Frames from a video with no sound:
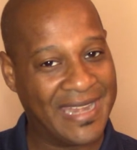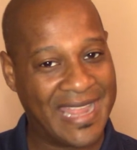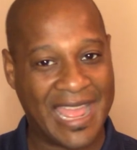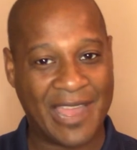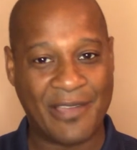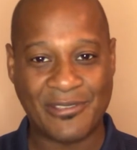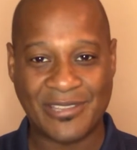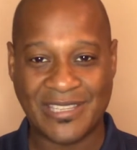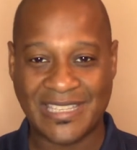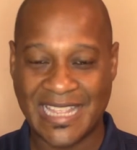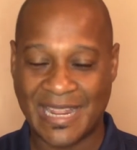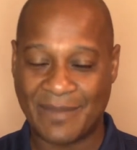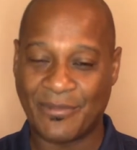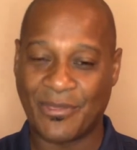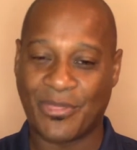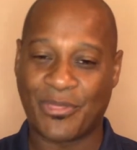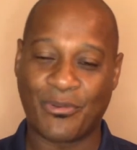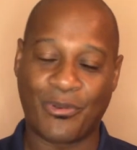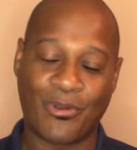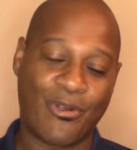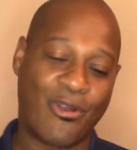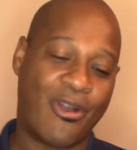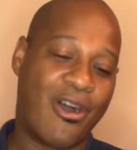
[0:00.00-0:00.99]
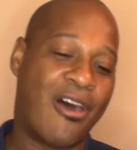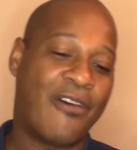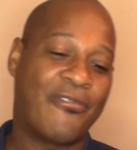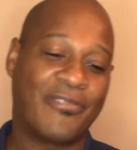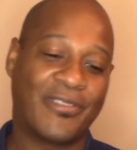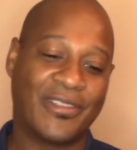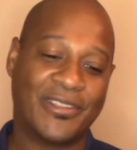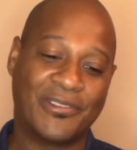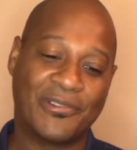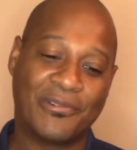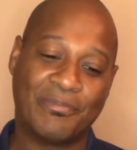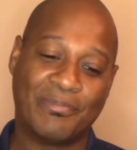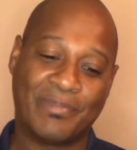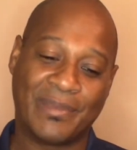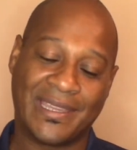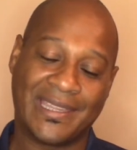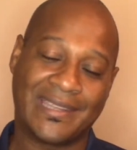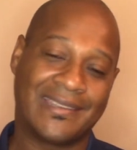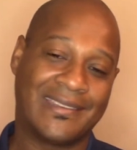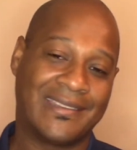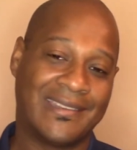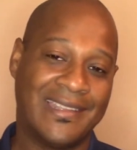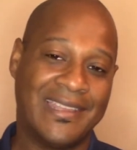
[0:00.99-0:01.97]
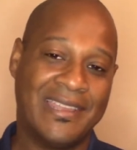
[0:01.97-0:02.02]
now it's time to throw her off a little
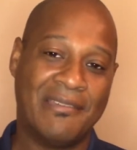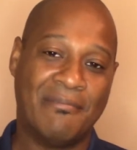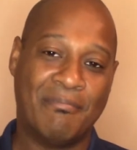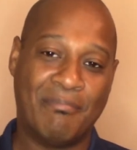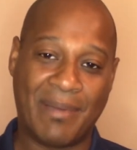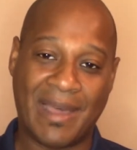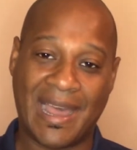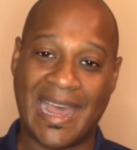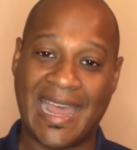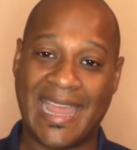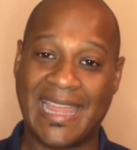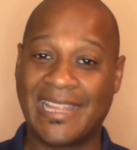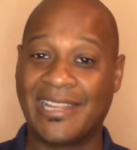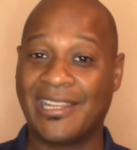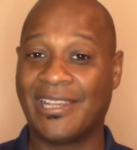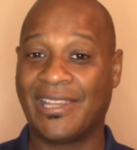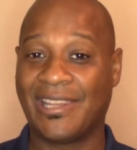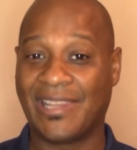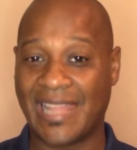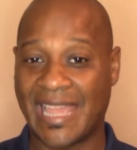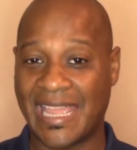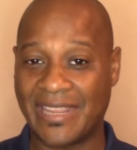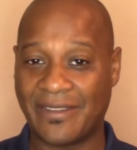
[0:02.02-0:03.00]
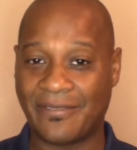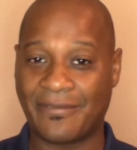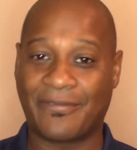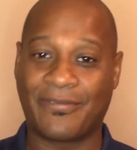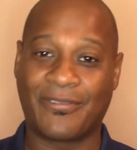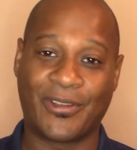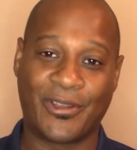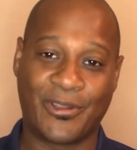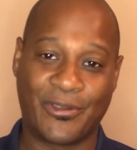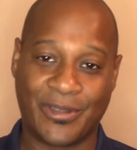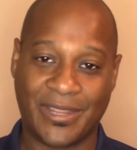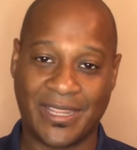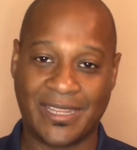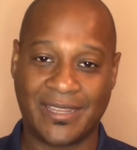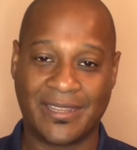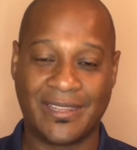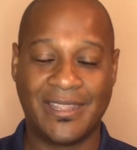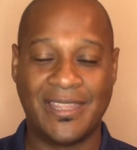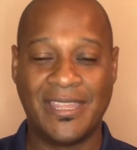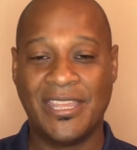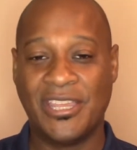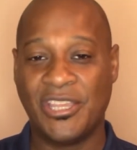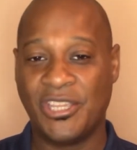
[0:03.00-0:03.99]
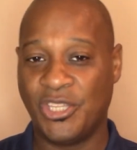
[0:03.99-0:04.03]
bit by light flirting.
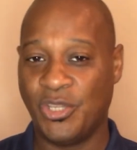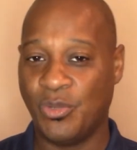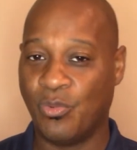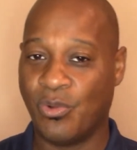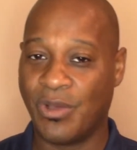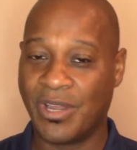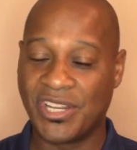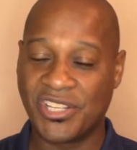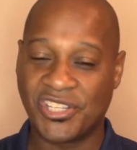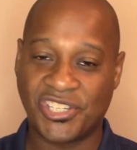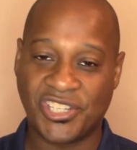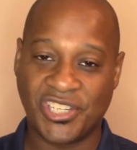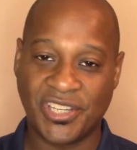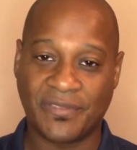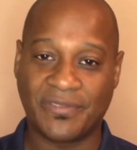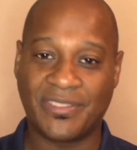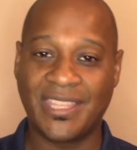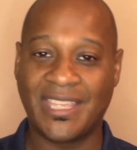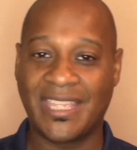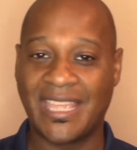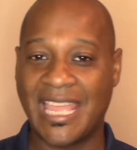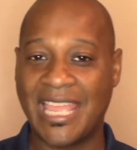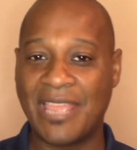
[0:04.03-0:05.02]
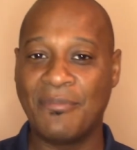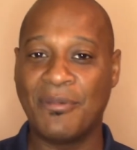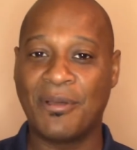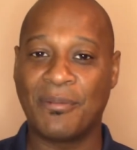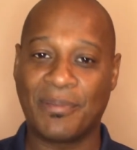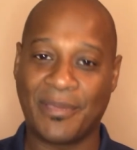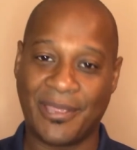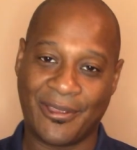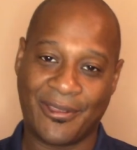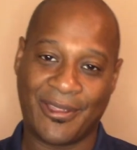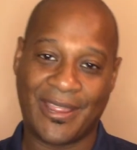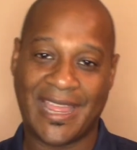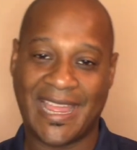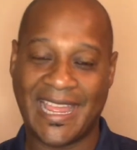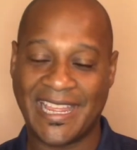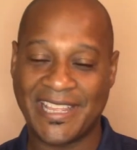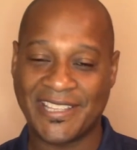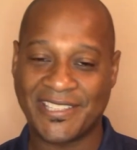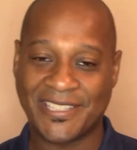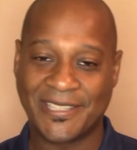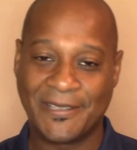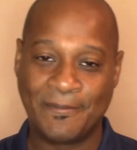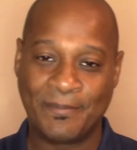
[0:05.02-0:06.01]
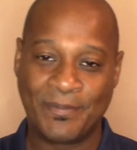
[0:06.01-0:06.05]
You want to shift the game up here,
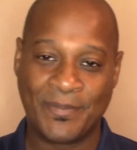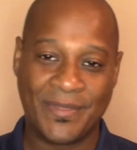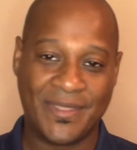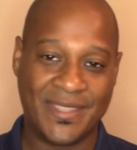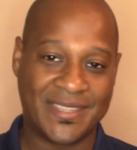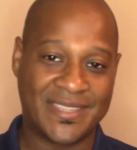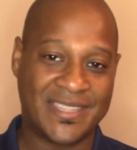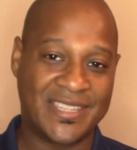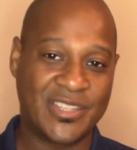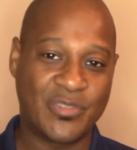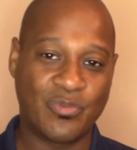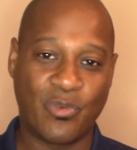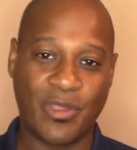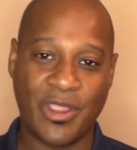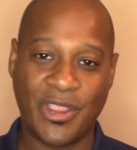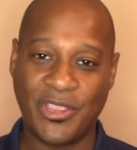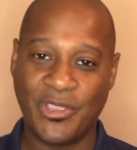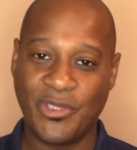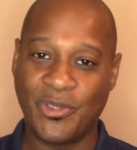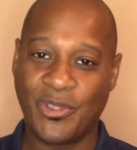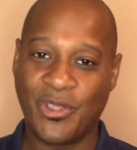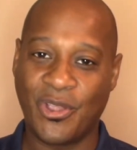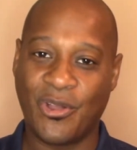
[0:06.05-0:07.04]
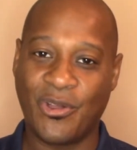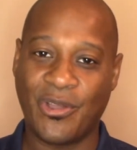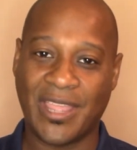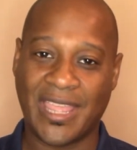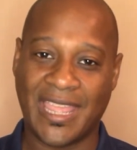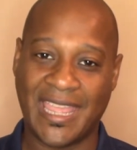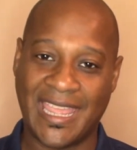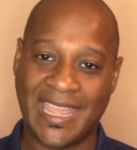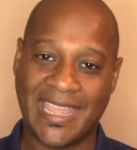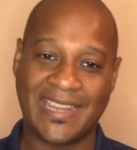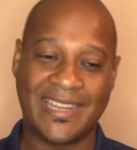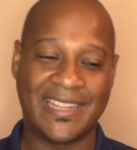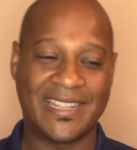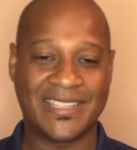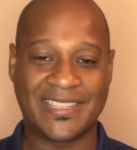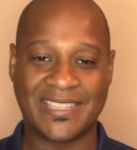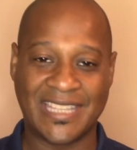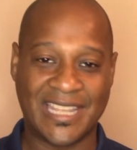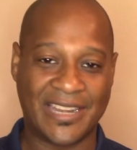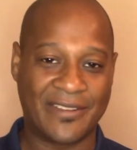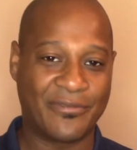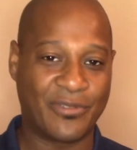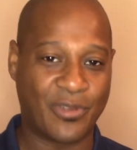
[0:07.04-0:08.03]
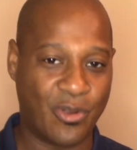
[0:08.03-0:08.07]
guys. This is where you go ahead,
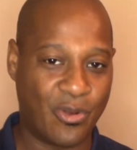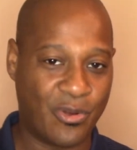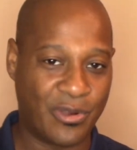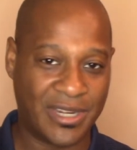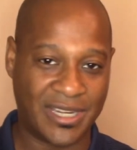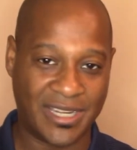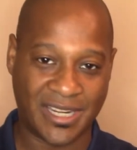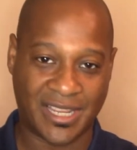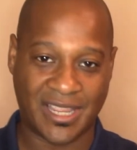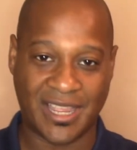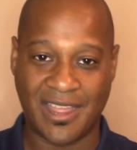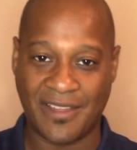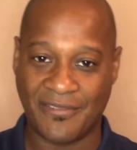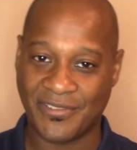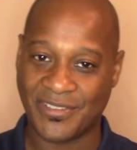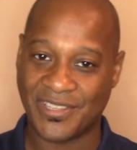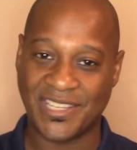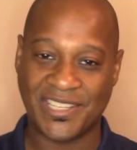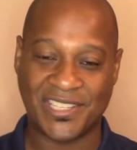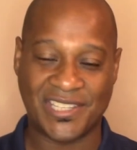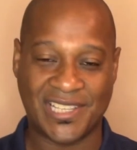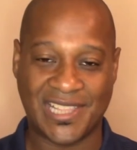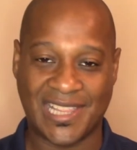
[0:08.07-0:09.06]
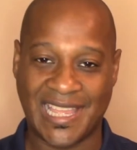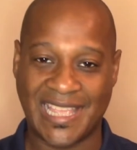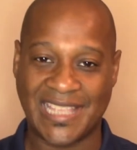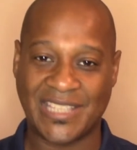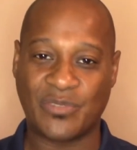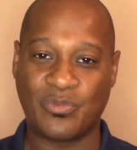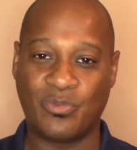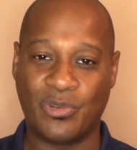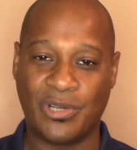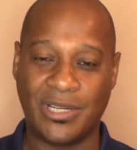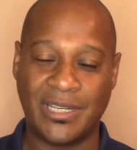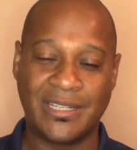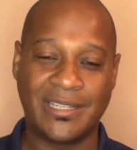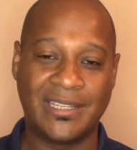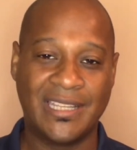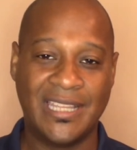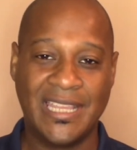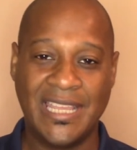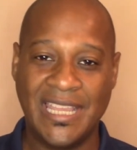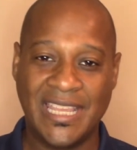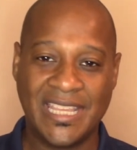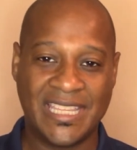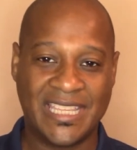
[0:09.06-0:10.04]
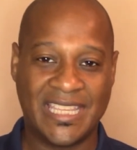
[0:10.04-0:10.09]
instead of going into conversation class 1,
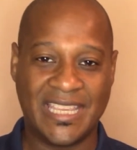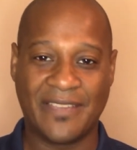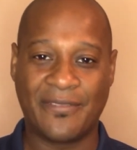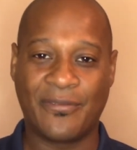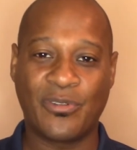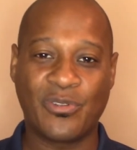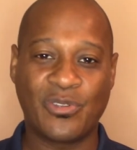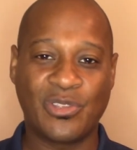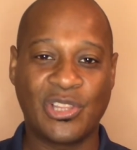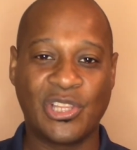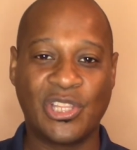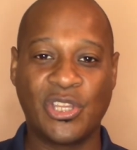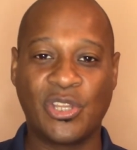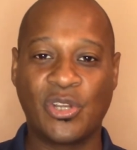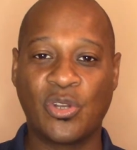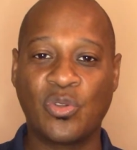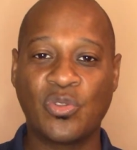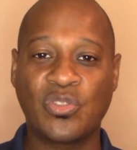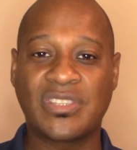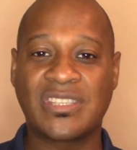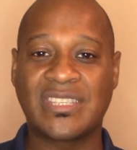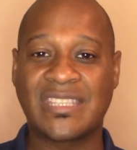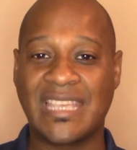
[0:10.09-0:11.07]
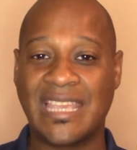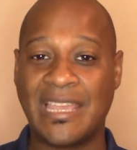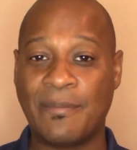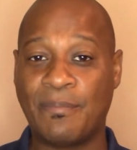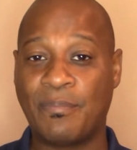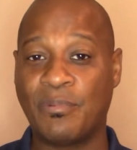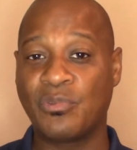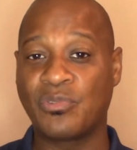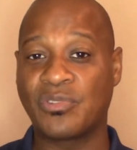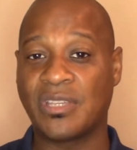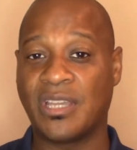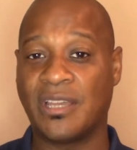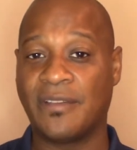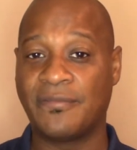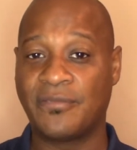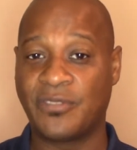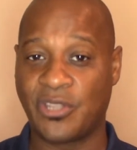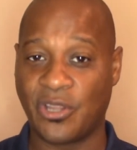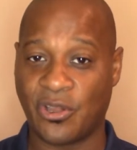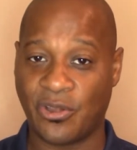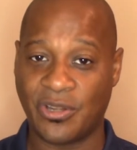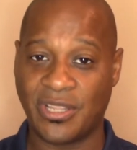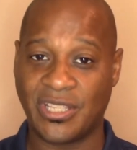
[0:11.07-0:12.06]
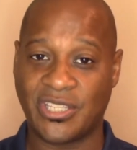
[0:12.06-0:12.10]
give her little samples
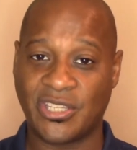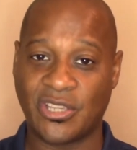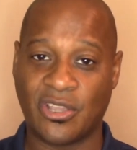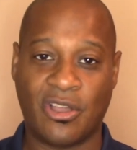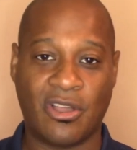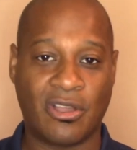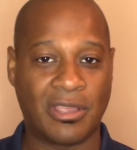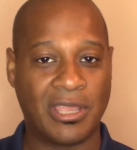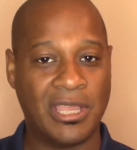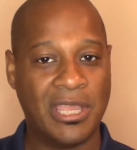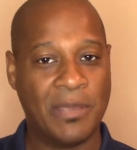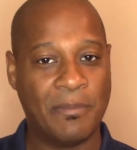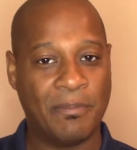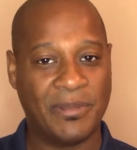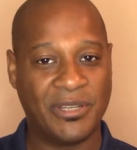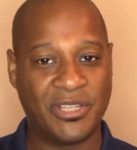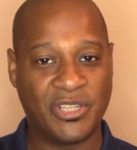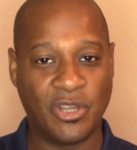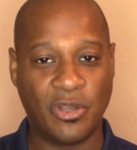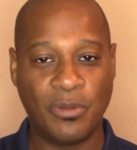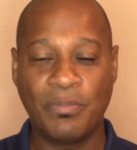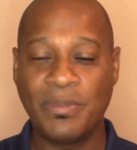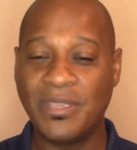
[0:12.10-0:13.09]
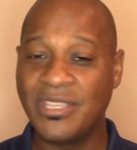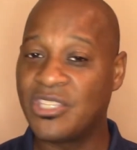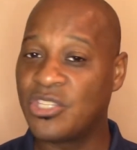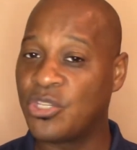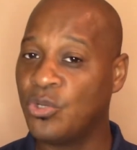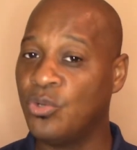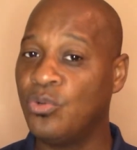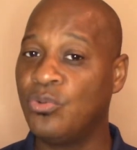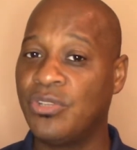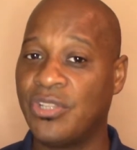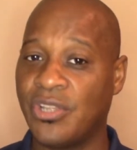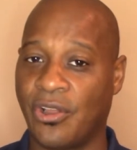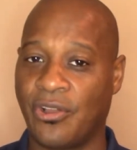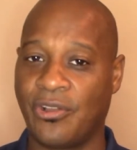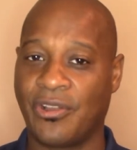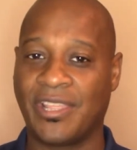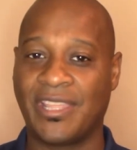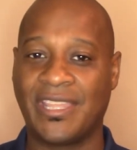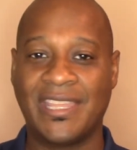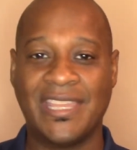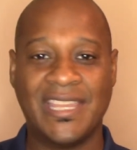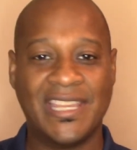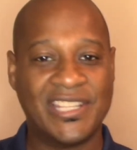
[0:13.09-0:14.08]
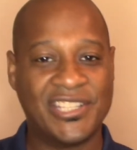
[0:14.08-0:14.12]
of dirty talk. But don't be too
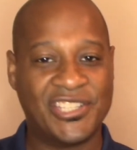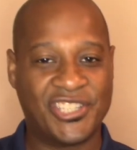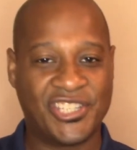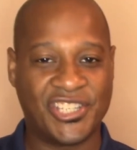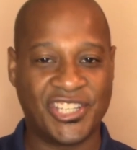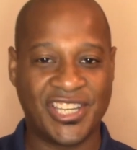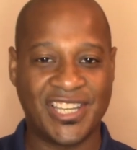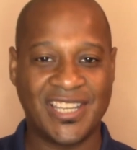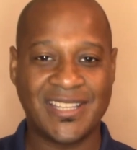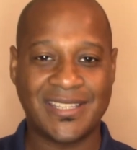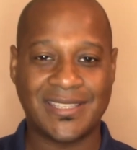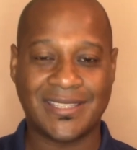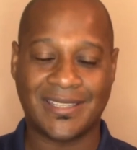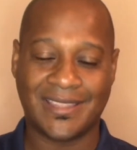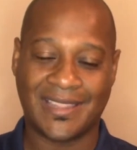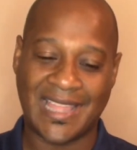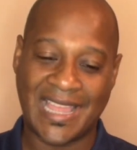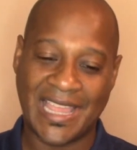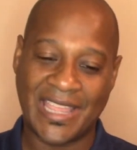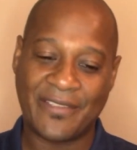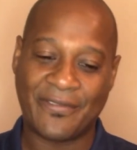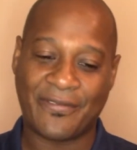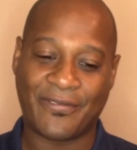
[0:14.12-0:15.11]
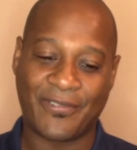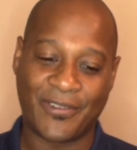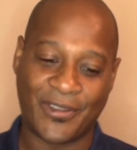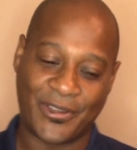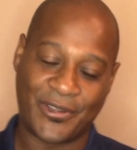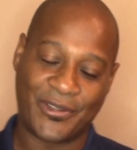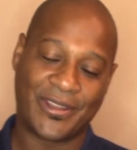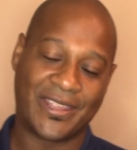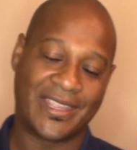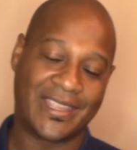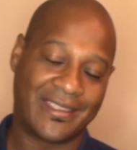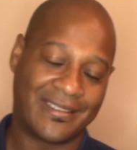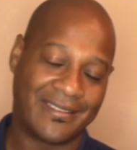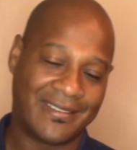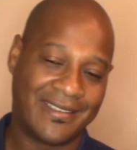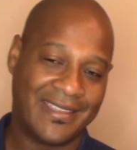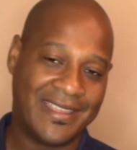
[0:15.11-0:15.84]
dirty, just light flirting.